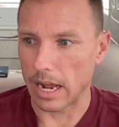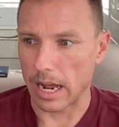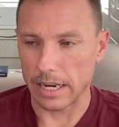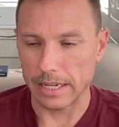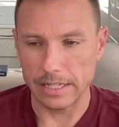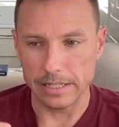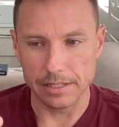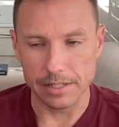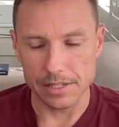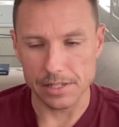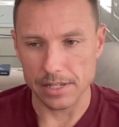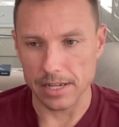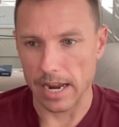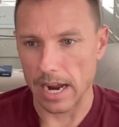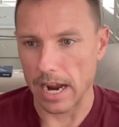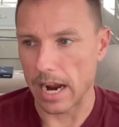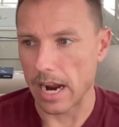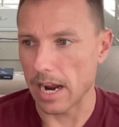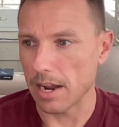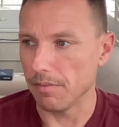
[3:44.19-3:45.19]
I need this
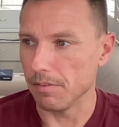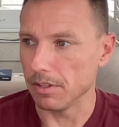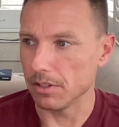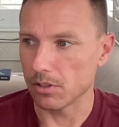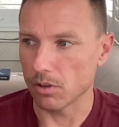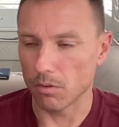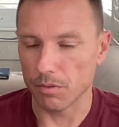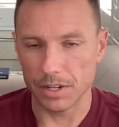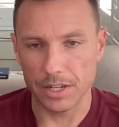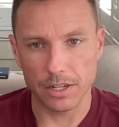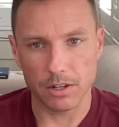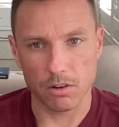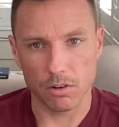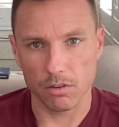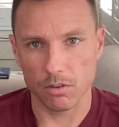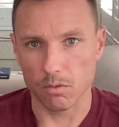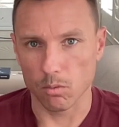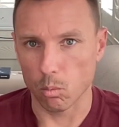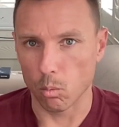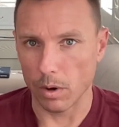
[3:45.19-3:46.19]
guy that's over
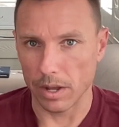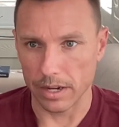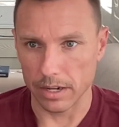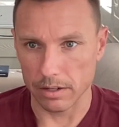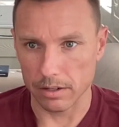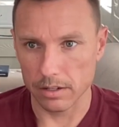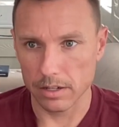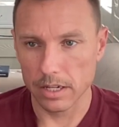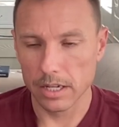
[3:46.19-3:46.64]
here winning,